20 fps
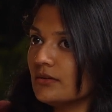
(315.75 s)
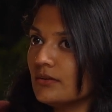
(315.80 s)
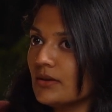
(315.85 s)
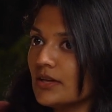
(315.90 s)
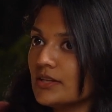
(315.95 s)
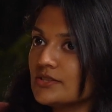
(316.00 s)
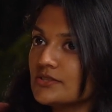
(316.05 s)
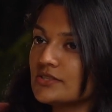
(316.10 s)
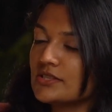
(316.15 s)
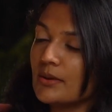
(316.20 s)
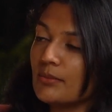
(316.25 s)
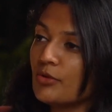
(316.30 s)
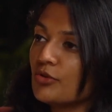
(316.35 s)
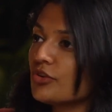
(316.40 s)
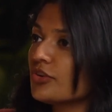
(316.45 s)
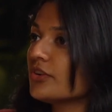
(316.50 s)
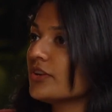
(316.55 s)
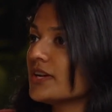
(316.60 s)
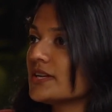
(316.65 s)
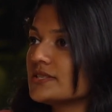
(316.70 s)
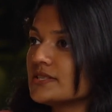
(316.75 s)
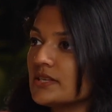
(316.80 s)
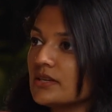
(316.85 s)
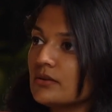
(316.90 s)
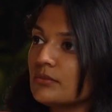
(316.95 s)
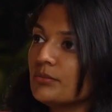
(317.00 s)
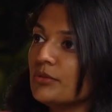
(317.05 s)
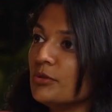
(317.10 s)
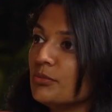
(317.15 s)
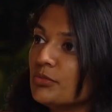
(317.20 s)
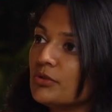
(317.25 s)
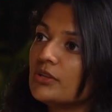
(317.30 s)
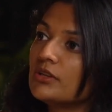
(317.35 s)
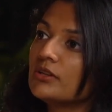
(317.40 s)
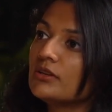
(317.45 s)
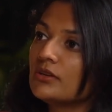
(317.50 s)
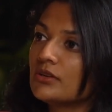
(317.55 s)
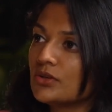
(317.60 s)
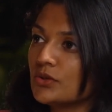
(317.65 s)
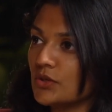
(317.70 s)
it's democratizing
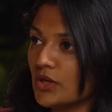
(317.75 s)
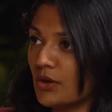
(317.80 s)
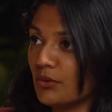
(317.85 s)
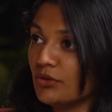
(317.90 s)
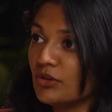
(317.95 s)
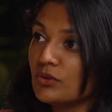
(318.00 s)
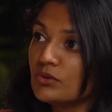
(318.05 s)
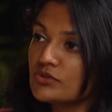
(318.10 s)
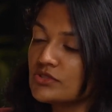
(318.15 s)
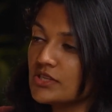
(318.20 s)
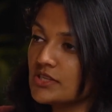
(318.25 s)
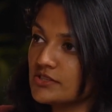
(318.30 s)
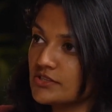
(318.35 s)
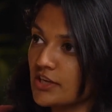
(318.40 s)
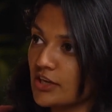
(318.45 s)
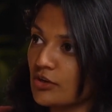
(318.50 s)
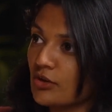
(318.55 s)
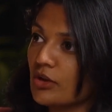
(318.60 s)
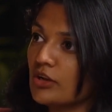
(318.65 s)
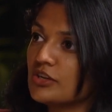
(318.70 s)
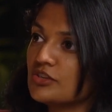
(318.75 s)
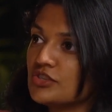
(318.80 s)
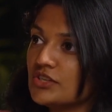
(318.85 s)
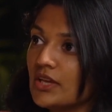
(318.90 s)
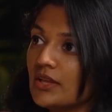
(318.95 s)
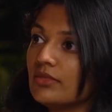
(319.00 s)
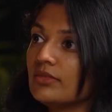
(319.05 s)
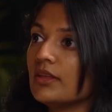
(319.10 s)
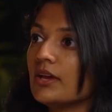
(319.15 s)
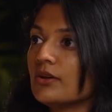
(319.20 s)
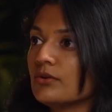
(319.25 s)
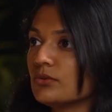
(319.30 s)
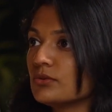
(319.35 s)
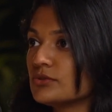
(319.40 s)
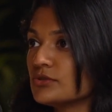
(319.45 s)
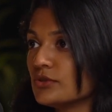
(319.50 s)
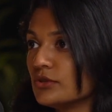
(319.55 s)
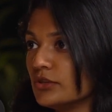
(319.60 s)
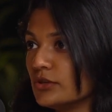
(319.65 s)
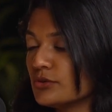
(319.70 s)
people to now use these technology in their own
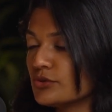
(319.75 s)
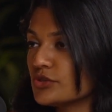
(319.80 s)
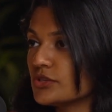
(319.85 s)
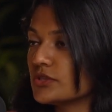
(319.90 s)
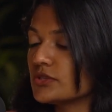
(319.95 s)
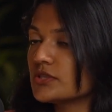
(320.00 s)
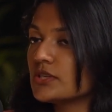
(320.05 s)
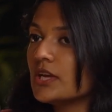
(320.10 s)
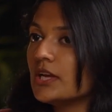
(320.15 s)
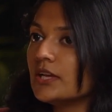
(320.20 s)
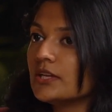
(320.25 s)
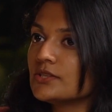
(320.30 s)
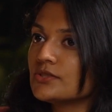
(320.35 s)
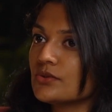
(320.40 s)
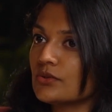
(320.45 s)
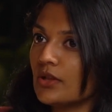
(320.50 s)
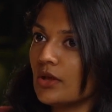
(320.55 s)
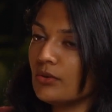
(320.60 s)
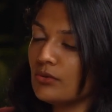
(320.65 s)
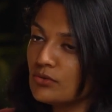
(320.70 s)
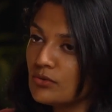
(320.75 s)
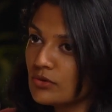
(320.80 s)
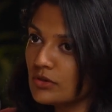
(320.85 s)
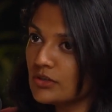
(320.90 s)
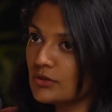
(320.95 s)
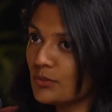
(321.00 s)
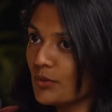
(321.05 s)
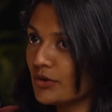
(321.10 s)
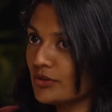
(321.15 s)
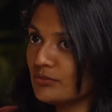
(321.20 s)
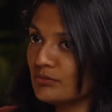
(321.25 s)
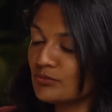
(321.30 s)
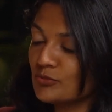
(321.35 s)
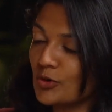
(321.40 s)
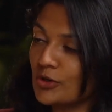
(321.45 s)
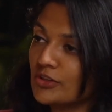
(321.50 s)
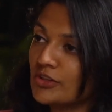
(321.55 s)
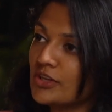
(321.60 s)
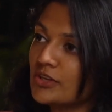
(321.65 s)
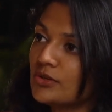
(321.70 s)
solutions. So now Google,
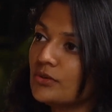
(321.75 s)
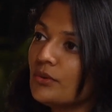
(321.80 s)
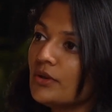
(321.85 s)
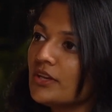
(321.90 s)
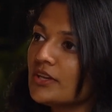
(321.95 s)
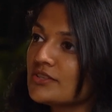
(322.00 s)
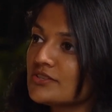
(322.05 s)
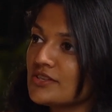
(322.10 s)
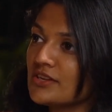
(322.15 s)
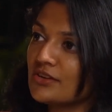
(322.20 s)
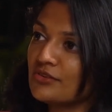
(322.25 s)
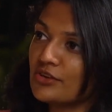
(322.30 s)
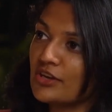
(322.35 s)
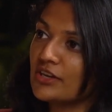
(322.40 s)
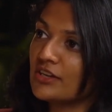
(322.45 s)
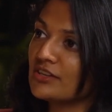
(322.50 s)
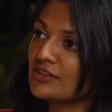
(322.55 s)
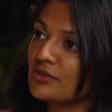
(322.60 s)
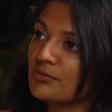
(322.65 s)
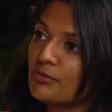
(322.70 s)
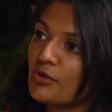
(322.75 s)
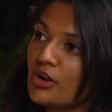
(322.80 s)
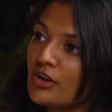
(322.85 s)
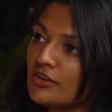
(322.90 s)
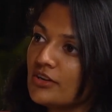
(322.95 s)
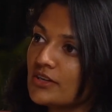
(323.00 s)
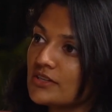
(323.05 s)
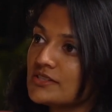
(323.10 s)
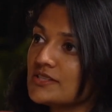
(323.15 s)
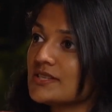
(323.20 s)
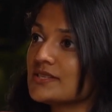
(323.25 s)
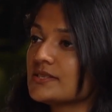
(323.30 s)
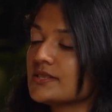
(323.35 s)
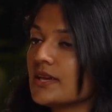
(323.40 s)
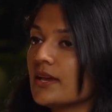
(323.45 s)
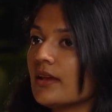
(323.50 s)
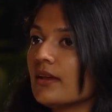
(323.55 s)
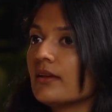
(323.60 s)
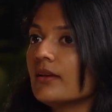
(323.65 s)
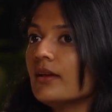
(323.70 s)
what they're doing is they're creating the products and
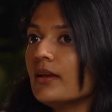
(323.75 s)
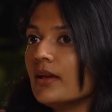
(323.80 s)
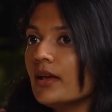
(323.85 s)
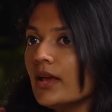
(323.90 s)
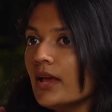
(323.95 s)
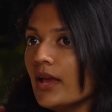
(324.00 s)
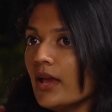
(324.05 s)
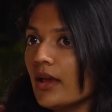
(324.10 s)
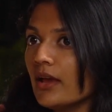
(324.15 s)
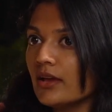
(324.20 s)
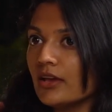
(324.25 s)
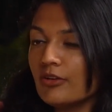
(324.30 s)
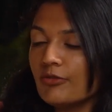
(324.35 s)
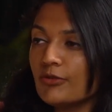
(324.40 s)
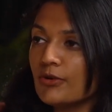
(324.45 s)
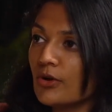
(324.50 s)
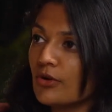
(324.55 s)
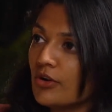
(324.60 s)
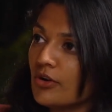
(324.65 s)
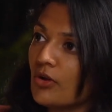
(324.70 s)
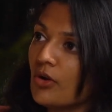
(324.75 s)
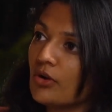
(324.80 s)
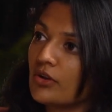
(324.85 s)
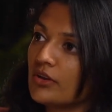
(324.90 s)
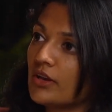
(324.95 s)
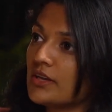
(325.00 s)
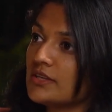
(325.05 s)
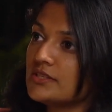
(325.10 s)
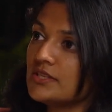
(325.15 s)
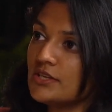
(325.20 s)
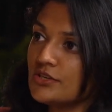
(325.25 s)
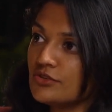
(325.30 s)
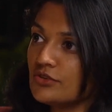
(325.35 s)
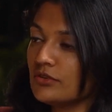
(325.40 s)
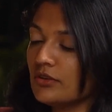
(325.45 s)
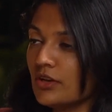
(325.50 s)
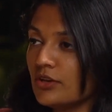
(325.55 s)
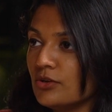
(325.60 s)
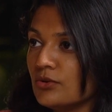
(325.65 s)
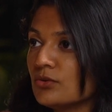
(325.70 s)
saying, hey, if you're an
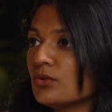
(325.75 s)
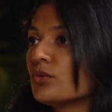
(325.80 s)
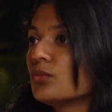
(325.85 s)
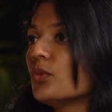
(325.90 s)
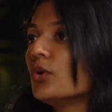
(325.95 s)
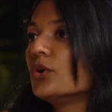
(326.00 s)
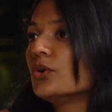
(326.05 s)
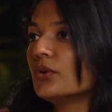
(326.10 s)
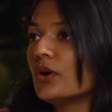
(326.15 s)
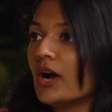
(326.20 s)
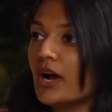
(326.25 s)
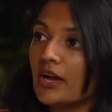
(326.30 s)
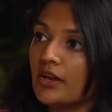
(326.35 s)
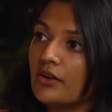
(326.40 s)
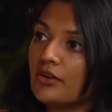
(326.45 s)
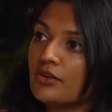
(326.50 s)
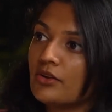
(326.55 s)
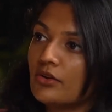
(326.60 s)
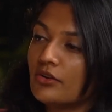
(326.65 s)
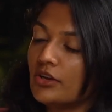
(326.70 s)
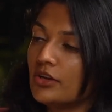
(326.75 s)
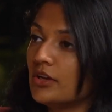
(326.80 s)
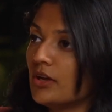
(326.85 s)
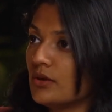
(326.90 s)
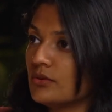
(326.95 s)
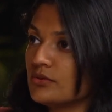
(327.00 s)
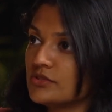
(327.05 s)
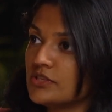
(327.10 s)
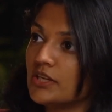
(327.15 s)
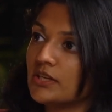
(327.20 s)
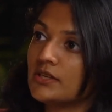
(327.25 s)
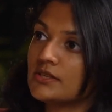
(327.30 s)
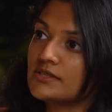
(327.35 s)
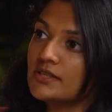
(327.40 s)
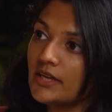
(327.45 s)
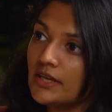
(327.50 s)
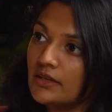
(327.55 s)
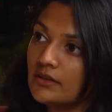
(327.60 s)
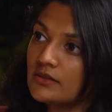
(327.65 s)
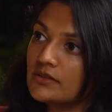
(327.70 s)
organization and you don't want to hire your in-house data
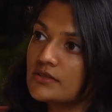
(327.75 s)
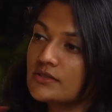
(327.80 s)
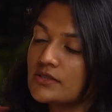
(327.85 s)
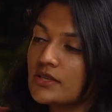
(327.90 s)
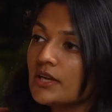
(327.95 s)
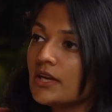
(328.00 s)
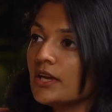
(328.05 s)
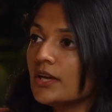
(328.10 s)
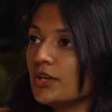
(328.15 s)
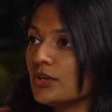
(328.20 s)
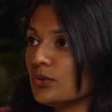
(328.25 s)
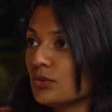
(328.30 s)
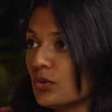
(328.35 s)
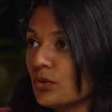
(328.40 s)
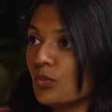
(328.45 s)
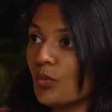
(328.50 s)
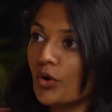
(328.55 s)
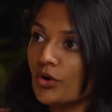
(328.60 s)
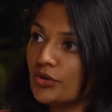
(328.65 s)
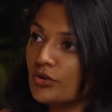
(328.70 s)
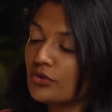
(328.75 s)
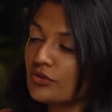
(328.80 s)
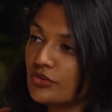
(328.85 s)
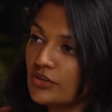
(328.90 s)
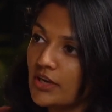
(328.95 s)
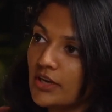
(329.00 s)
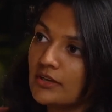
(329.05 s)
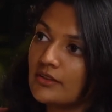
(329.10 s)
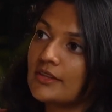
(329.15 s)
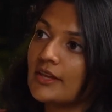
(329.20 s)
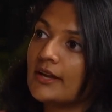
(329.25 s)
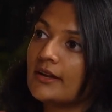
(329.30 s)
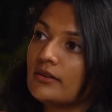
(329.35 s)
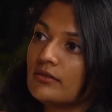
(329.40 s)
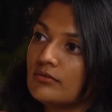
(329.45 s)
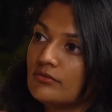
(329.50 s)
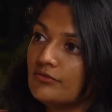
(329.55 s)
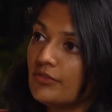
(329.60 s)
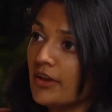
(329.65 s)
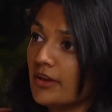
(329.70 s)
scientists, you don't want to create that
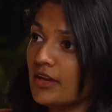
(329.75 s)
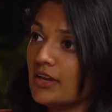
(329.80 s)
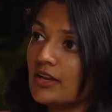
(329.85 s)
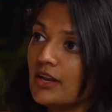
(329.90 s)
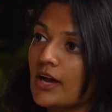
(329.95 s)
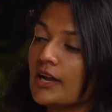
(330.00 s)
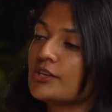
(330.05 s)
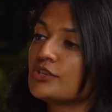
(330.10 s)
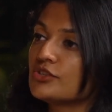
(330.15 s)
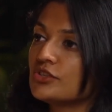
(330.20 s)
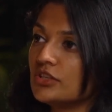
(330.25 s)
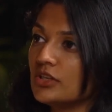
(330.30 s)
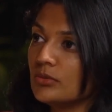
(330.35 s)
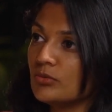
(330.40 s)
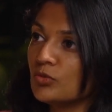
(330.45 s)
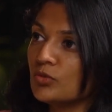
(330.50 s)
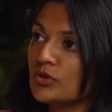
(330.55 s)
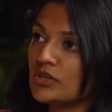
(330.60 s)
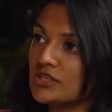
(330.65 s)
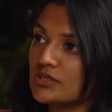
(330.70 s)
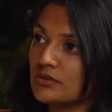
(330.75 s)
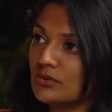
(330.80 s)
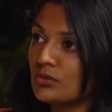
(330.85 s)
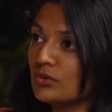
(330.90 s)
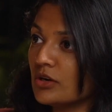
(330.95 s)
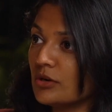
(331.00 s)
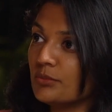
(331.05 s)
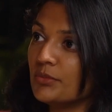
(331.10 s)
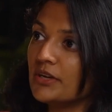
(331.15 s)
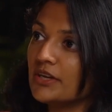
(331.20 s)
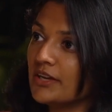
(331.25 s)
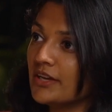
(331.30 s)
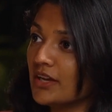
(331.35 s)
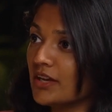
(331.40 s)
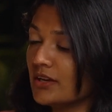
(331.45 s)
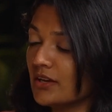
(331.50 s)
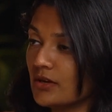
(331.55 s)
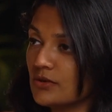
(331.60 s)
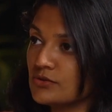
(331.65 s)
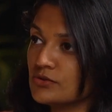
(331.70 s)
very large team who are building
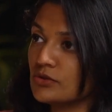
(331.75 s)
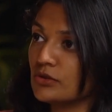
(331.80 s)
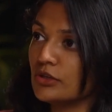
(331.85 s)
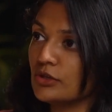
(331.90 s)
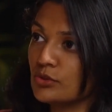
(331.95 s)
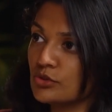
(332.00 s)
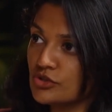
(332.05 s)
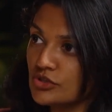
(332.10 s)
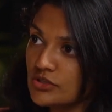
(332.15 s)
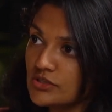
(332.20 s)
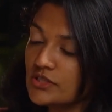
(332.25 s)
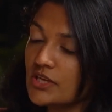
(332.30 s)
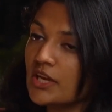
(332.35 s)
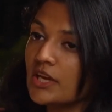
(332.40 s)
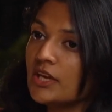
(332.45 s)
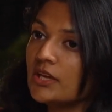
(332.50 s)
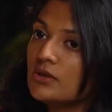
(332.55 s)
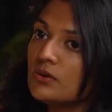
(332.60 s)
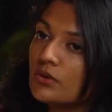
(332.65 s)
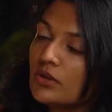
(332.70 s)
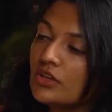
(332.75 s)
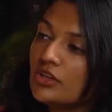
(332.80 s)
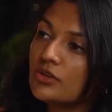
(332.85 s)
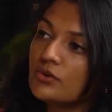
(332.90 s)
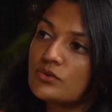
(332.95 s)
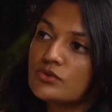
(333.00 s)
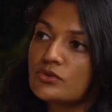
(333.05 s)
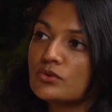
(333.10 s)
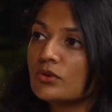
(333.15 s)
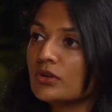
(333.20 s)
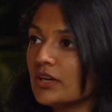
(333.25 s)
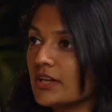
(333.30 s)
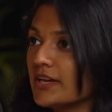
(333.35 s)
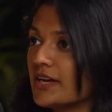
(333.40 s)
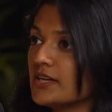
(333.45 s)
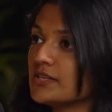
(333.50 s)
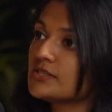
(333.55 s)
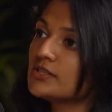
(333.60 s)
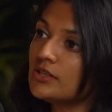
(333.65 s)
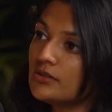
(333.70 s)
in-house solutions, you can use Google
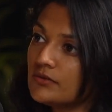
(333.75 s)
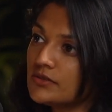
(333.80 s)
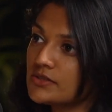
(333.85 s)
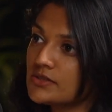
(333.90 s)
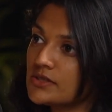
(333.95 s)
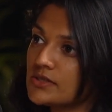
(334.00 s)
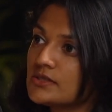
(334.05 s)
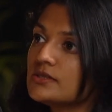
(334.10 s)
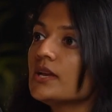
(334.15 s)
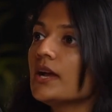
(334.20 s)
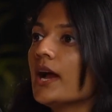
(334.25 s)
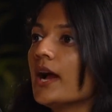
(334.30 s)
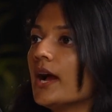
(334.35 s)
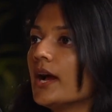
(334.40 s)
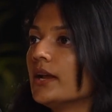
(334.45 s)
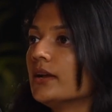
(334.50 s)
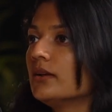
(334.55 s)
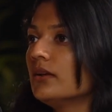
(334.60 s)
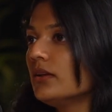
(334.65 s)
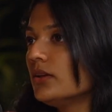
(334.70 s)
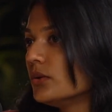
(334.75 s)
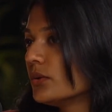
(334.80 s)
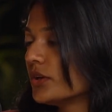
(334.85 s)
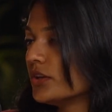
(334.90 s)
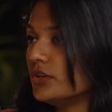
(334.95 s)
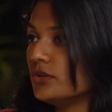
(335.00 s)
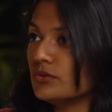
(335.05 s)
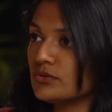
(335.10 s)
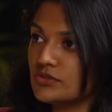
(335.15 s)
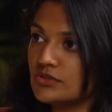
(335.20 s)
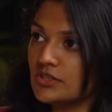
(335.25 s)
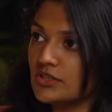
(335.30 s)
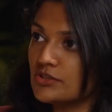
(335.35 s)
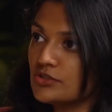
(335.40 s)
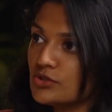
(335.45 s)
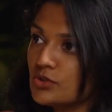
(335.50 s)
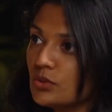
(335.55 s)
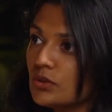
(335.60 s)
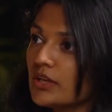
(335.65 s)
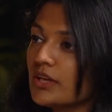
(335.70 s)
AI services and you can use these
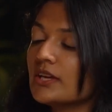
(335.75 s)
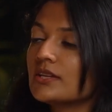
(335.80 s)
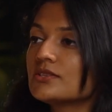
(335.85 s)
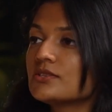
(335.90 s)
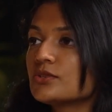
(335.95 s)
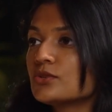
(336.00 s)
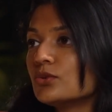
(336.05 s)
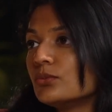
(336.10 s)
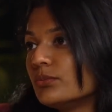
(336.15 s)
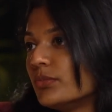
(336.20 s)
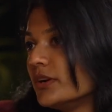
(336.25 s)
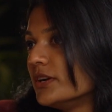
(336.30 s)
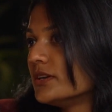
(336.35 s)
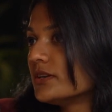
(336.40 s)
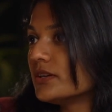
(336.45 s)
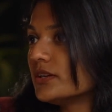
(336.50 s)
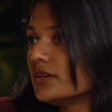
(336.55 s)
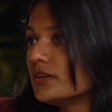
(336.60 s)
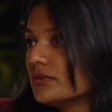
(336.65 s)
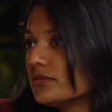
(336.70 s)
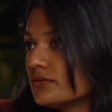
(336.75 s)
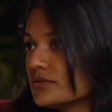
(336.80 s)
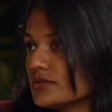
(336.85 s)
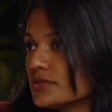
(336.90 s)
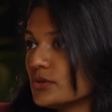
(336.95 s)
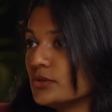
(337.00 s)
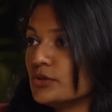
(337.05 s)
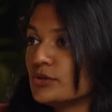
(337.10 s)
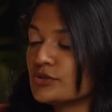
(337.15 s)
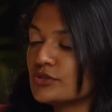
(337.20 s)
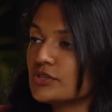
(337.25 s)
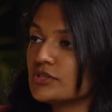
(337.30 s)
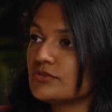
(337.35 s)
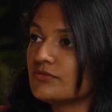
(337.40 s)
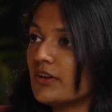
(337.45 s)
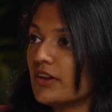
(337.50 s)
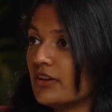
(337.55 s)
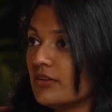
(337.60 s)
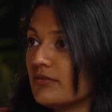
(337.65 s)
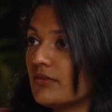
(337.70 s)
toolkits to build solutions
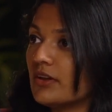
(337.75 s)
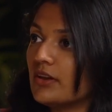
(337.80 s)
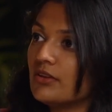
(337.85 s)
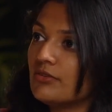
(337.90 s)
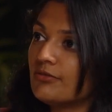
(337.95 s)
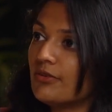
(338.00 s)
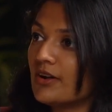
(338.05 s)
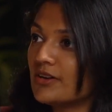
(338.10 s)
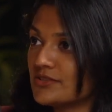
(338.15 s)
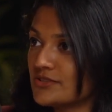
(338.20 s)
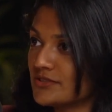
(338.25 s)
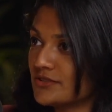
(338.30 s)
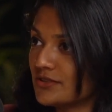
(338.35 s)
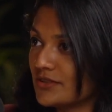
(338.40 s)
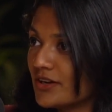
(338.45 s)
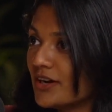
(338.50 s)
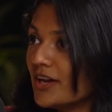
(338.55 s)
very, very faster.